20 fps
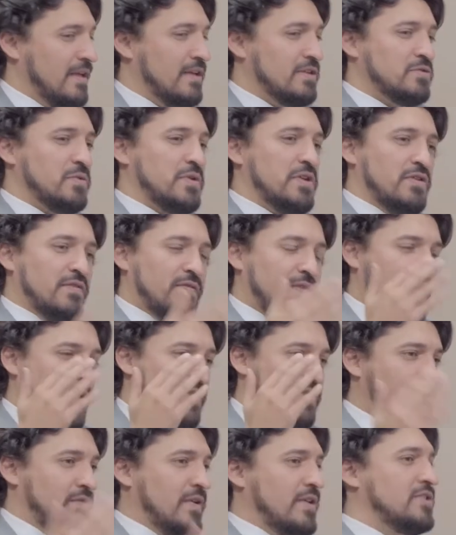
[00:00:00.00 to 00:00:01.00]
So when you've
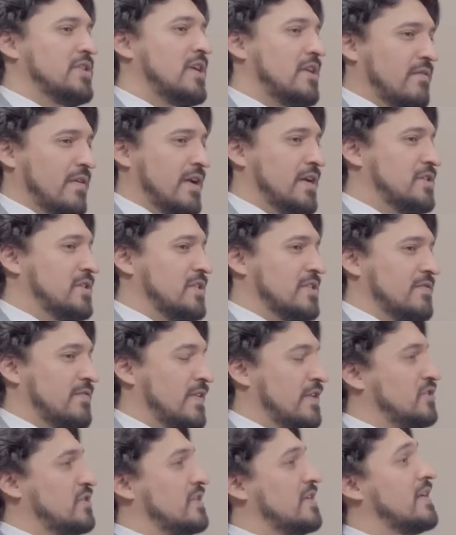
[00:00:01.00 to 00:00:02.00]
got three generations of
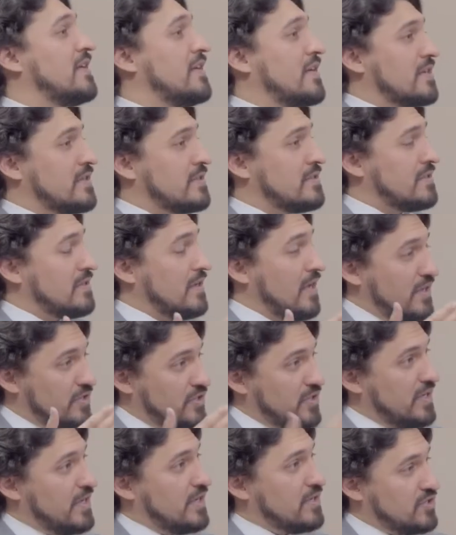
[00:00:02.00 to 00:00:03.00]
engineers,
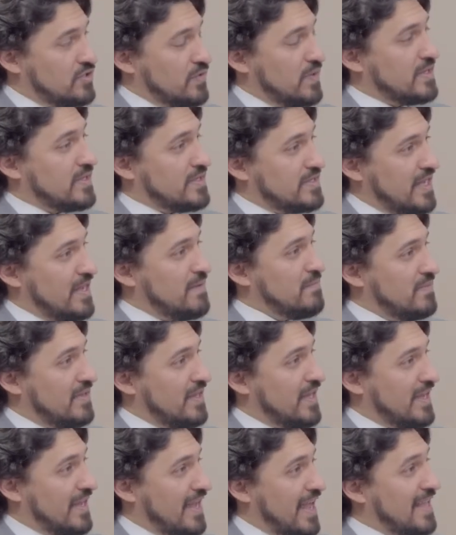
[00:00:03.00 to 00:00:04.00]
engineers doing the same
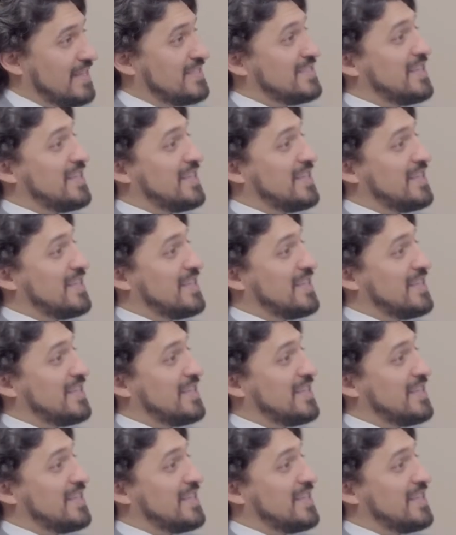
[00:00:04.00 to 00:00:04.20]
thing, and